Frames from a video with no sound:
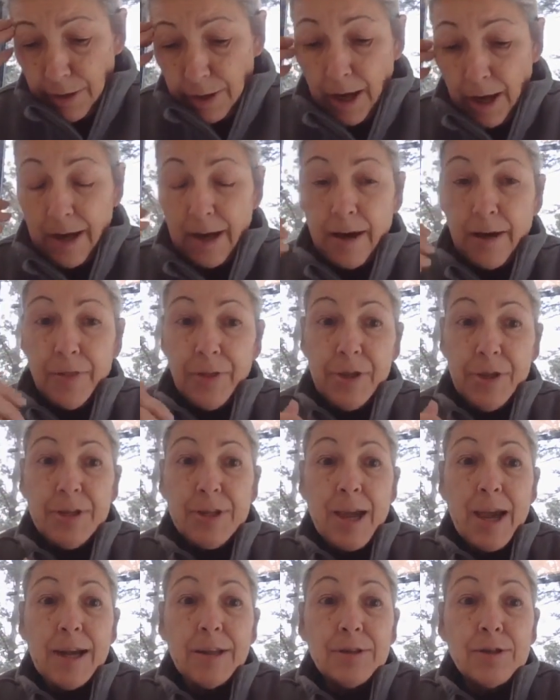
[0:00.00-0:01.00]
Uh, these
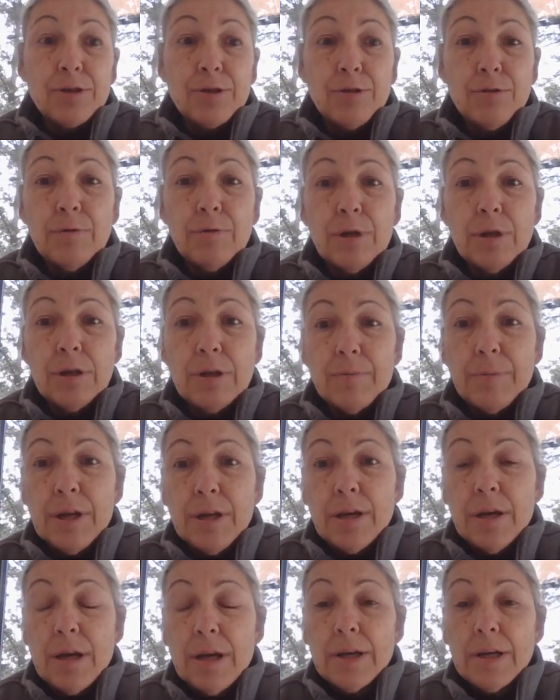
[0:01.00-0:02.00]
cats do need to
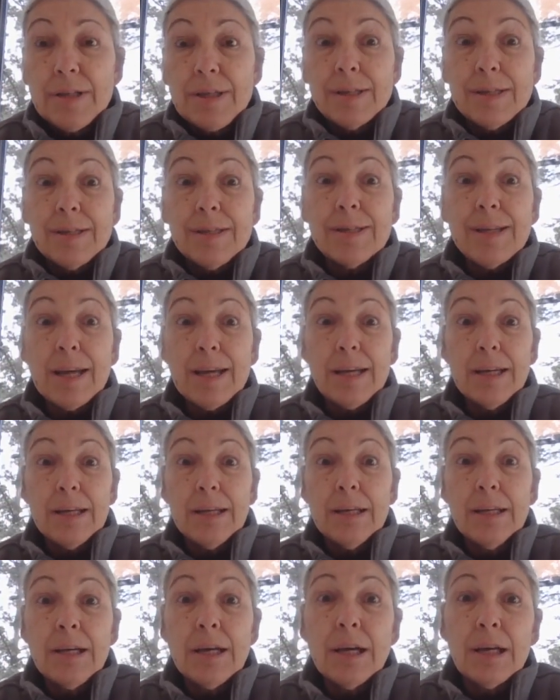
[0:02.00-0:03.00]
be
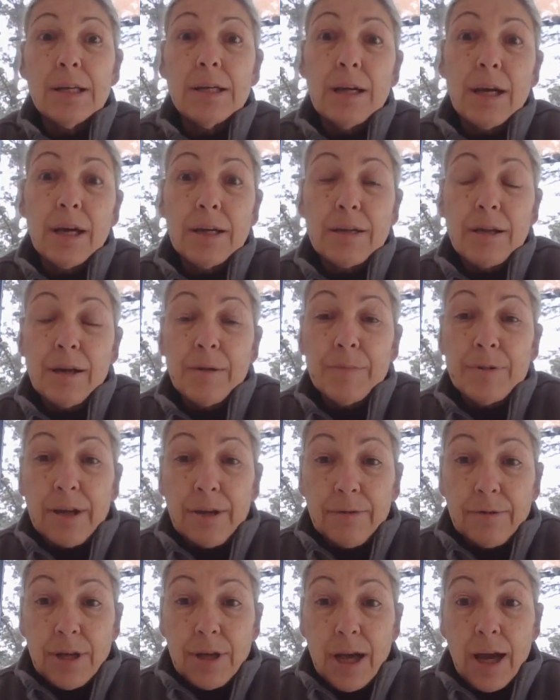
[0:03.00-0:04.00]
sedated nine times out
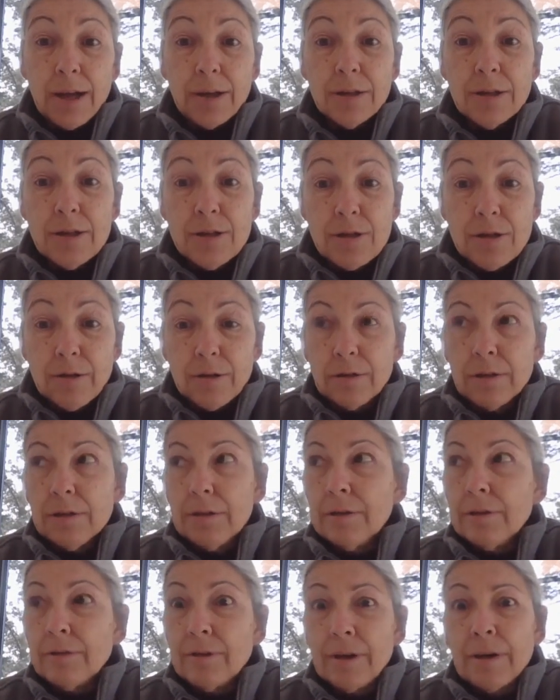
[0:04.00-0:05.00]
of 10,
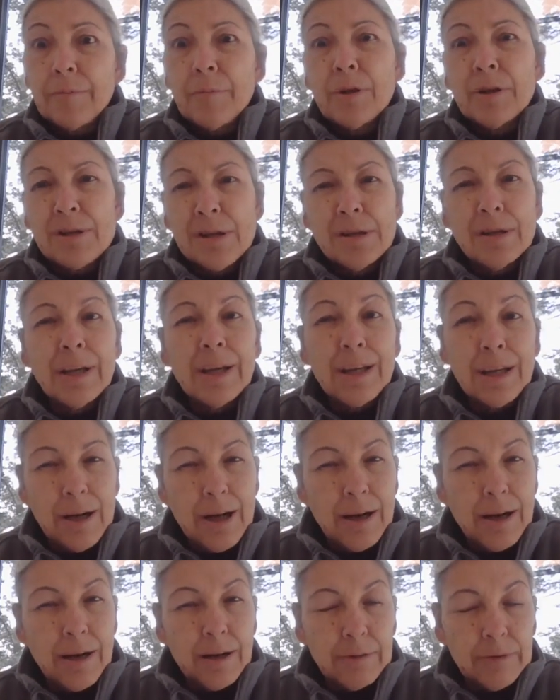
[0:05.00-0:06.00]
uh, no, I'm going to say
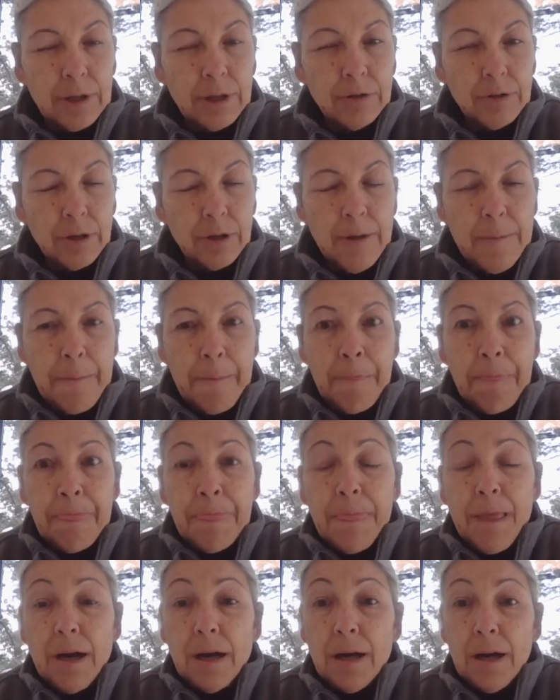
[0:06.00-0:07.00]
99 out of 100
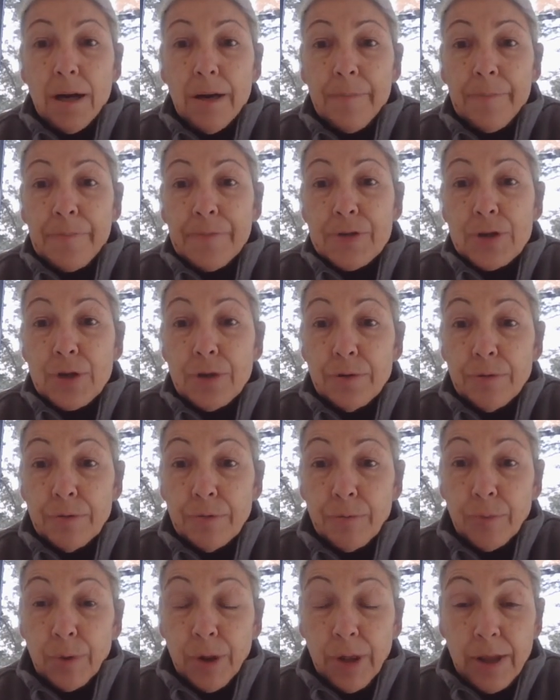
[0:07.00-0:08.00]
um, to
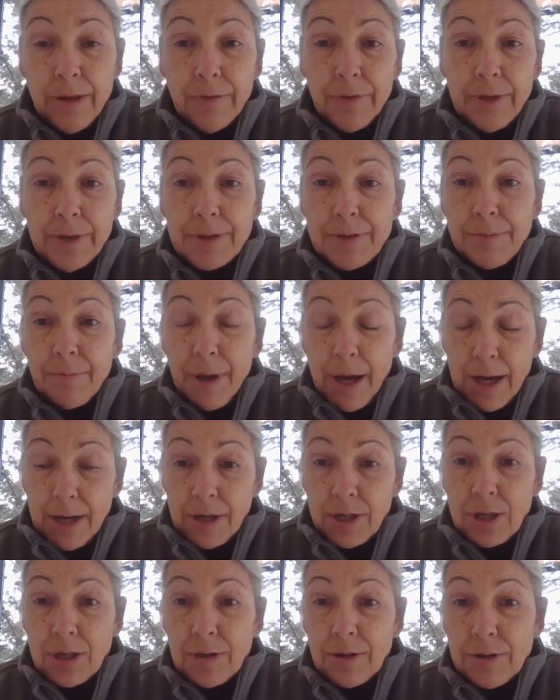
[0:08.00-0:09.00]
relieve these
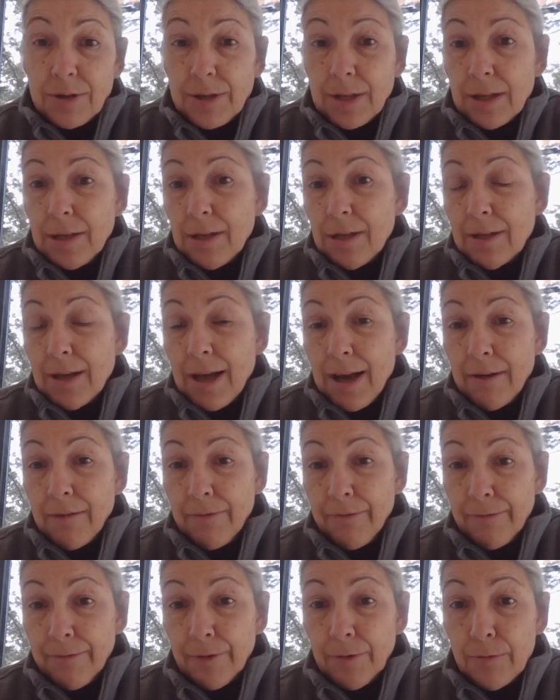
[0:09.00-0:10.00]
impactions. They need to have
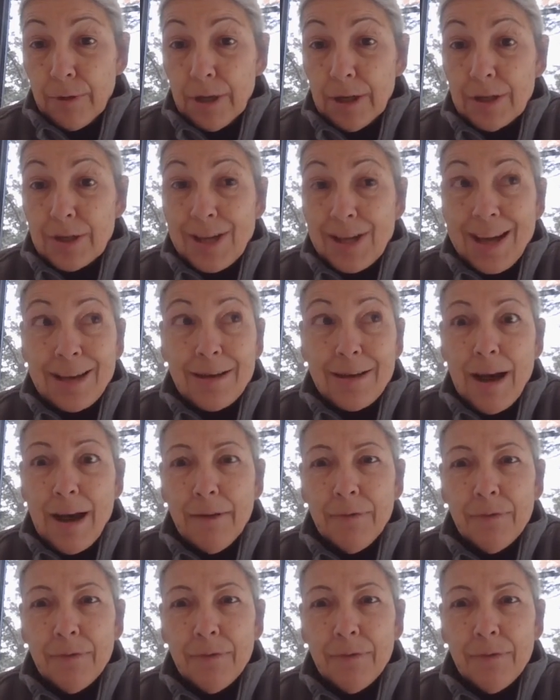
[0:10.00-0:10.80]
fluids, and you have